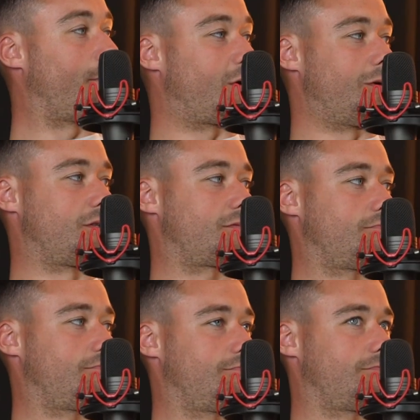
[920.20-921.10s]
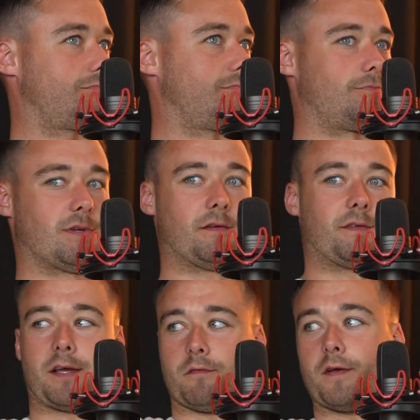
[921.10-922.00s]
because if
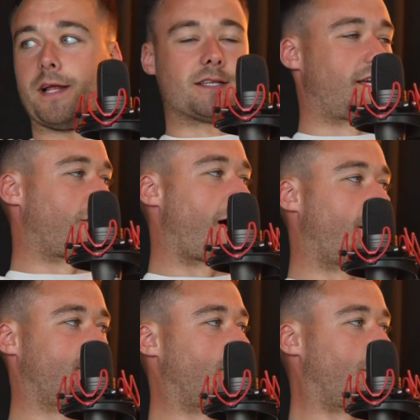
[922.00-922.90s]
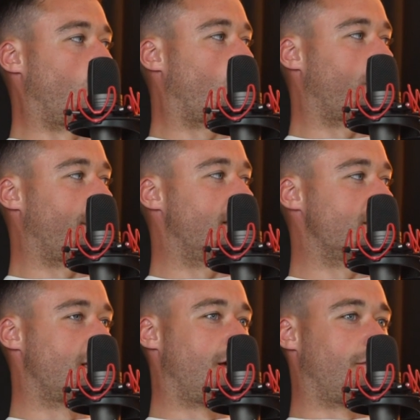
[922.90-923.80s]
they can feel a centre half, they don't need to look where he
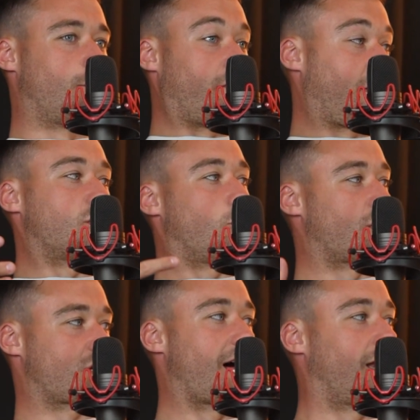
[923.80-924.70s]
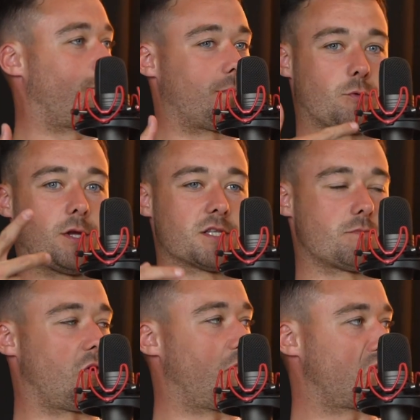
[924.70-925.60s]
is. But if you actually watch Haaland between his
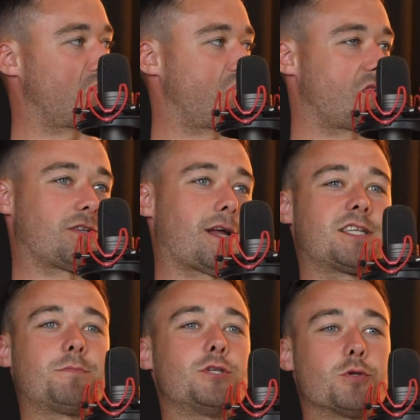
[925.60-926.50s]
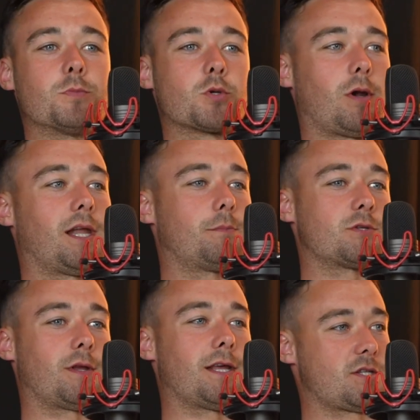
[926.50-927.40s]
movement, there has to be some sort of link
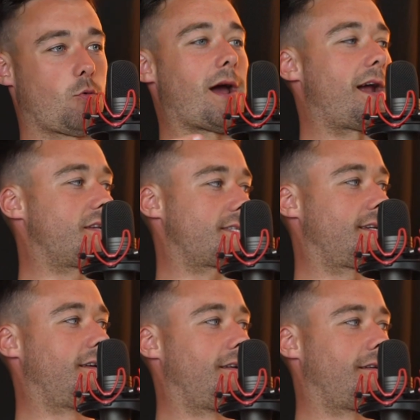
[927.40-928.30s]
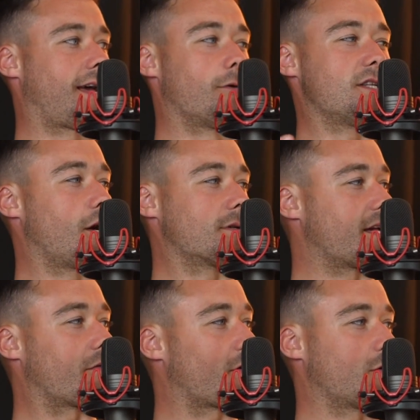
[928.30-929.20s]
between his awareness. How does he always
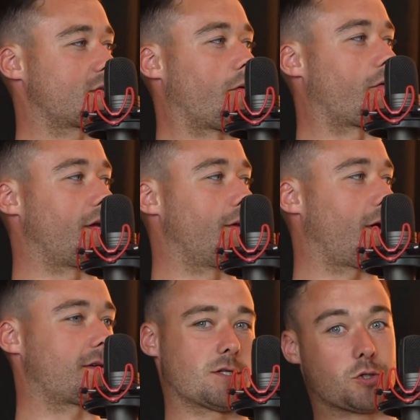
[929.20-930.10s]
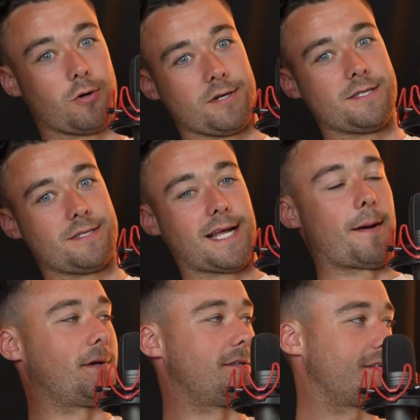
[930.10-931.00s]
get so free in the box and score these
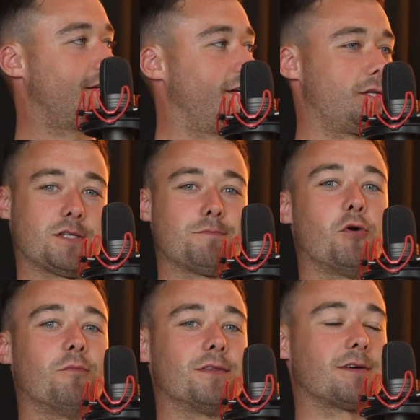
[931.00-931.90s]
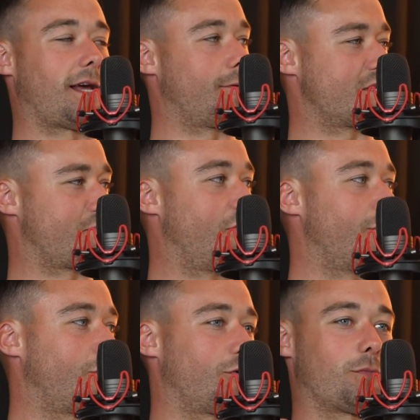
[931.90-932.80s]
tap ins? It's his movement. And how is his
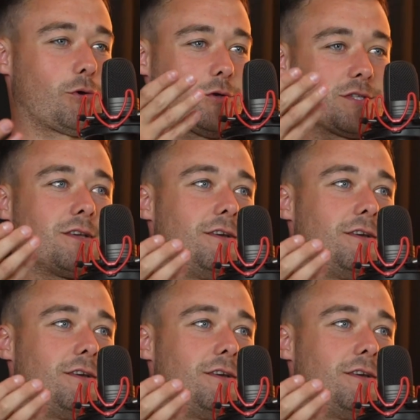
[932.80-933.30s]
movement good? Because